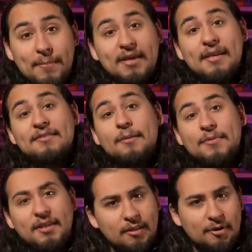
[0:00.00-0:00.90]
Making
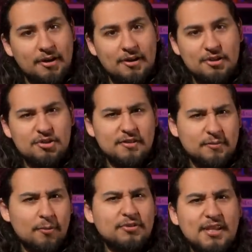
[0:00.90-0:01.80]
something limited edition is
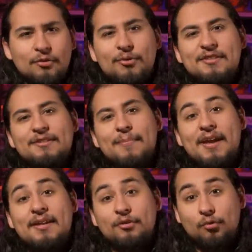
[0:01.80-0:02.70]
supposed to increase
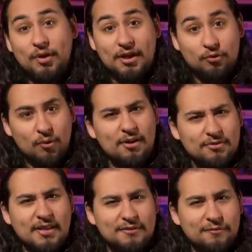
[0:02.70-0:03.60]
demand and create greater
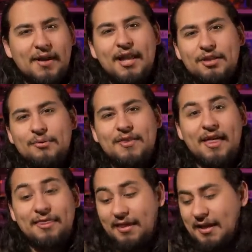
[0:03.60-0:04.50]
sense of value in
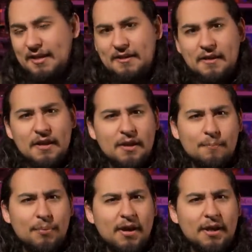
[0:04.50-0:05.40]
that thing.
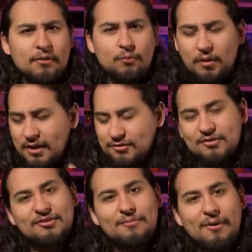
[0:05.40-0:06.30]
But when it's
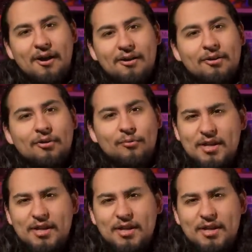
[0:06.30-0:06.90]
just a model,